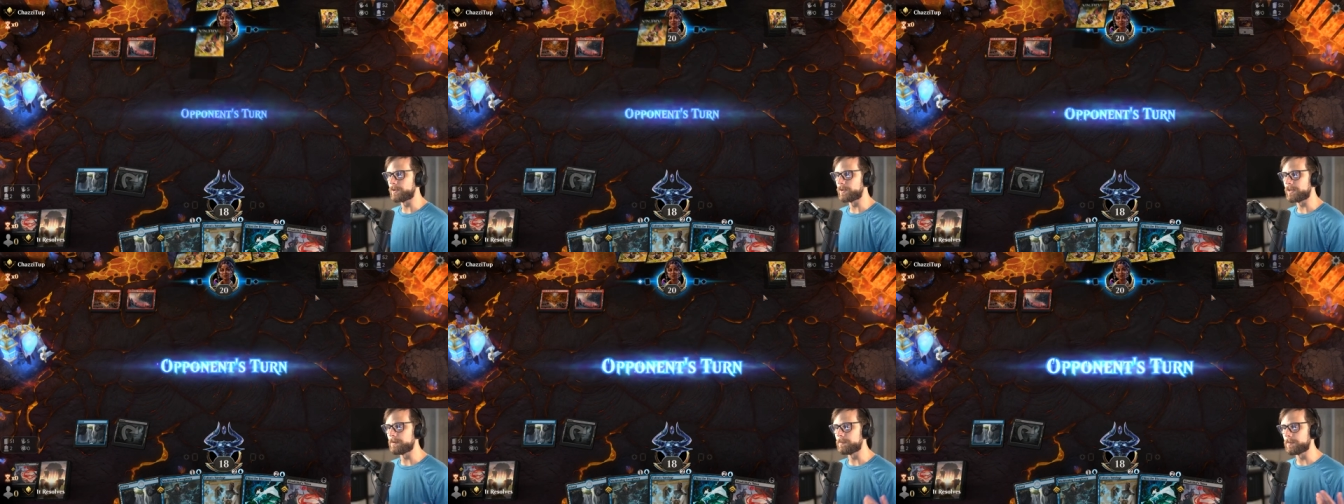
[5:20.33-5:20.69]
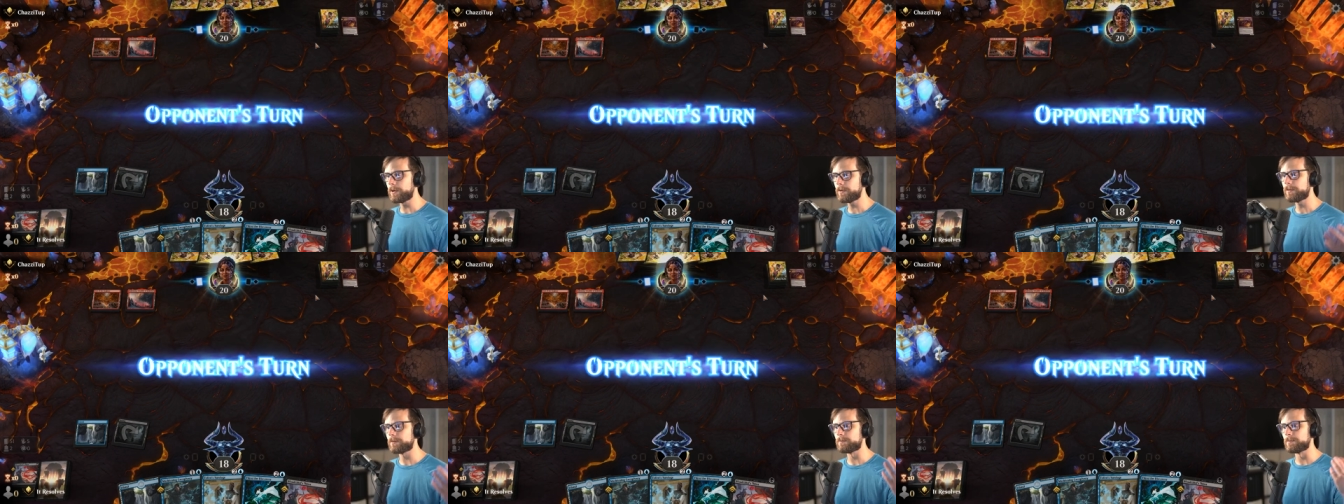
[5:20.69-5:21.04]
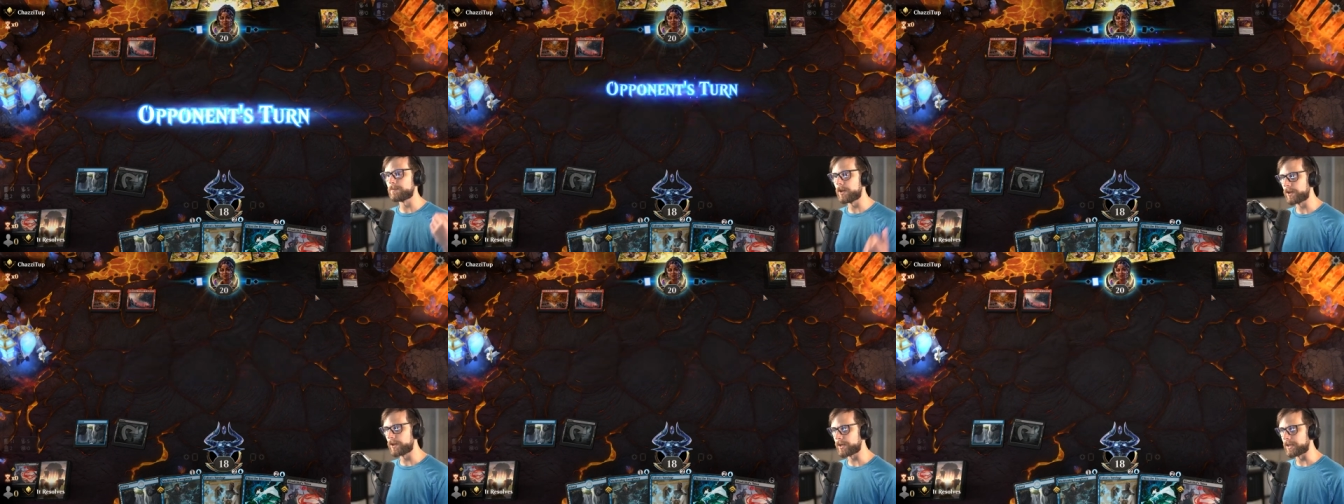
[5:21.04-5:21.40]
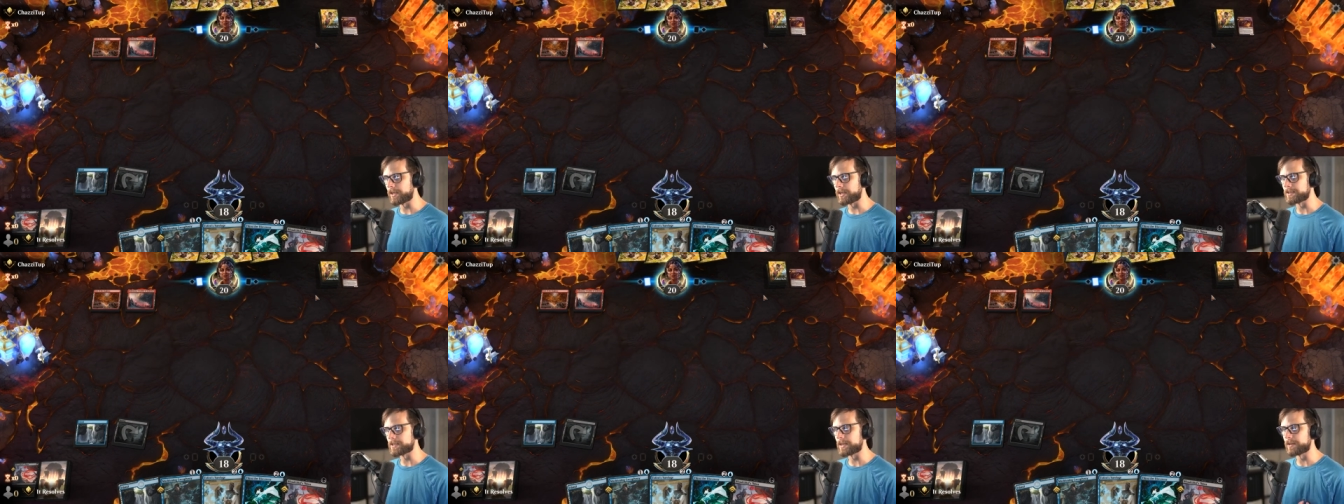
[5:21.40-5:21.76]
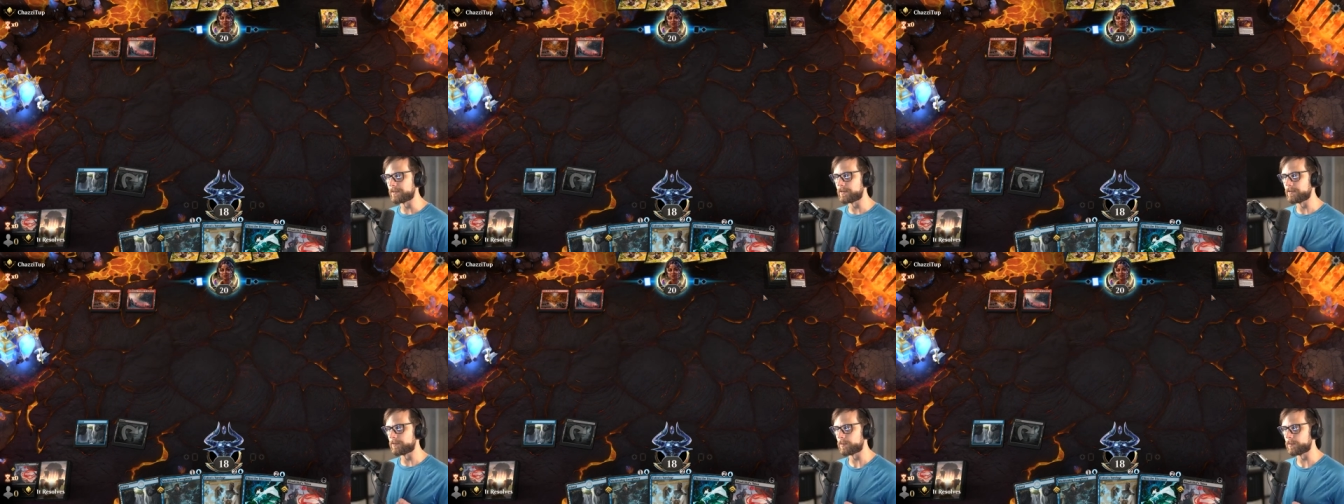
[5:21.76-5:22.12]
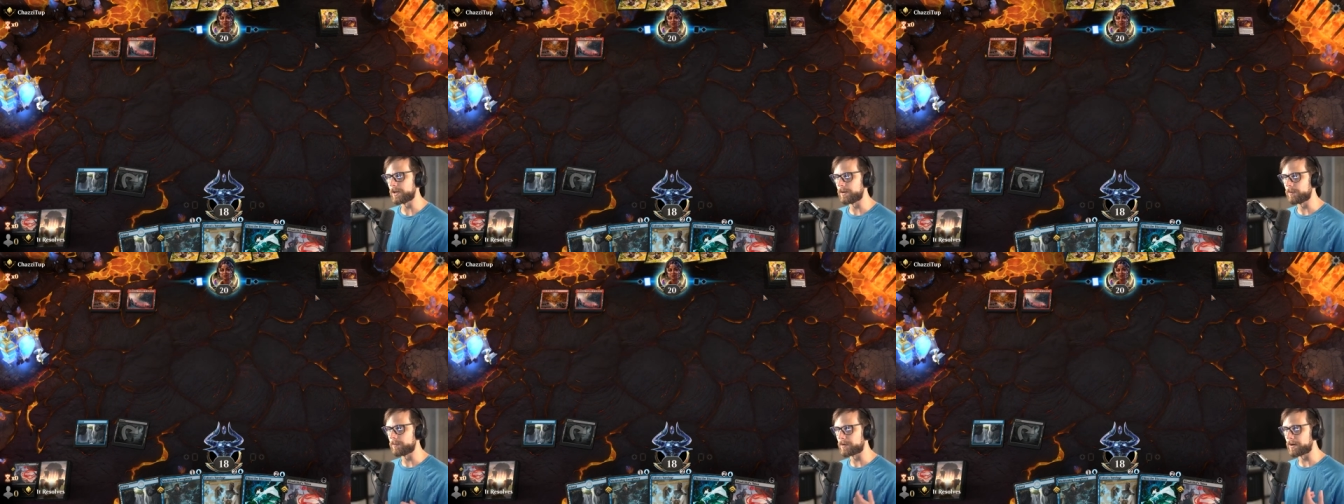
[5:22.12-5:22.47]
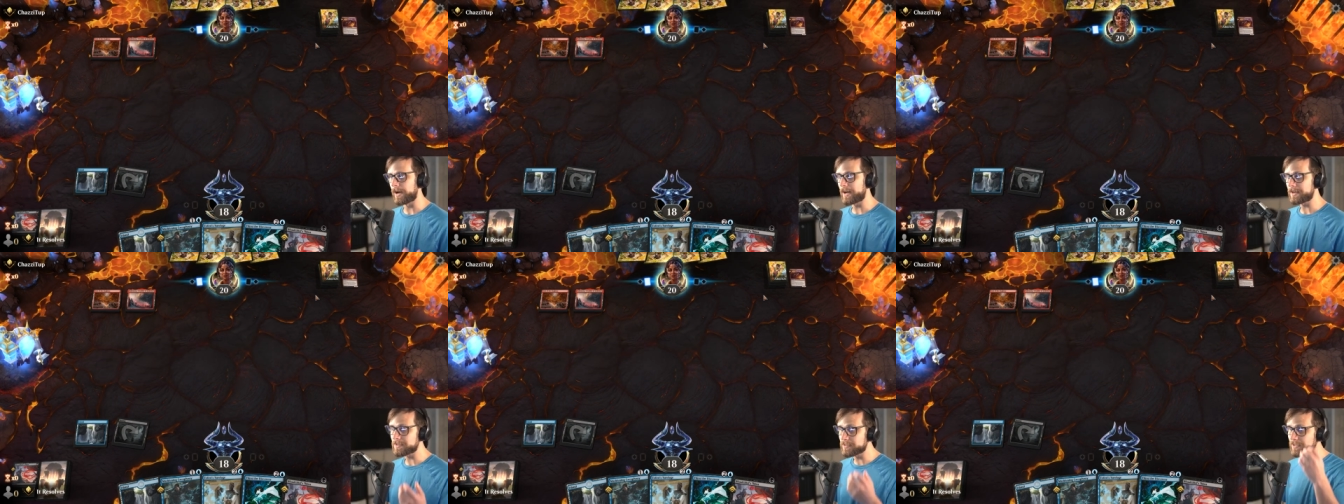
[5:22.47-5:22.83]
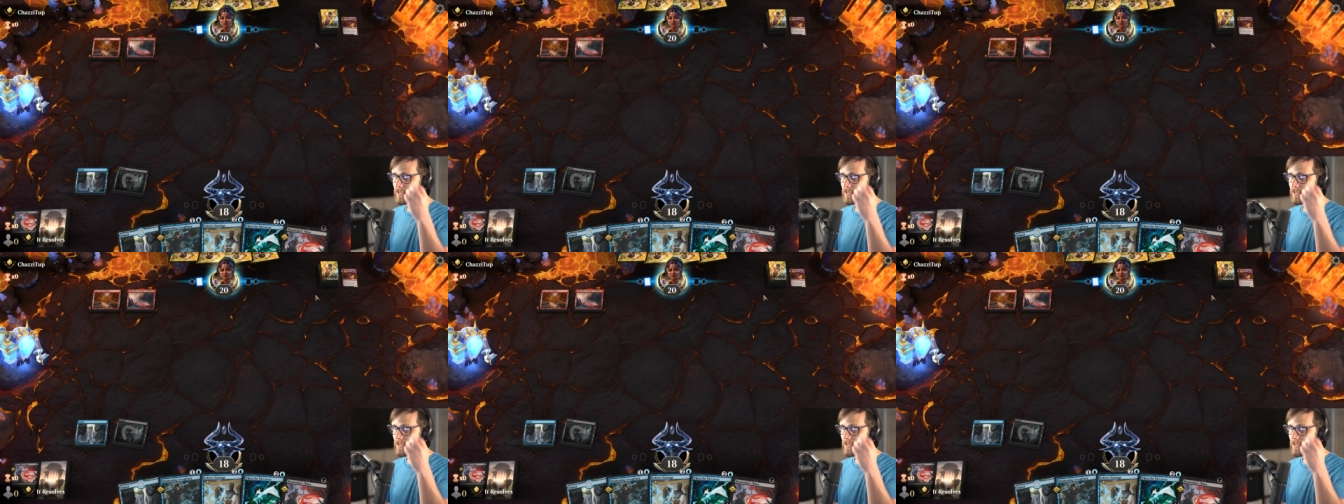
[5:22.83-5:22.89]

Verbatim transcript: With the opponent mulliganing down as well, we're actually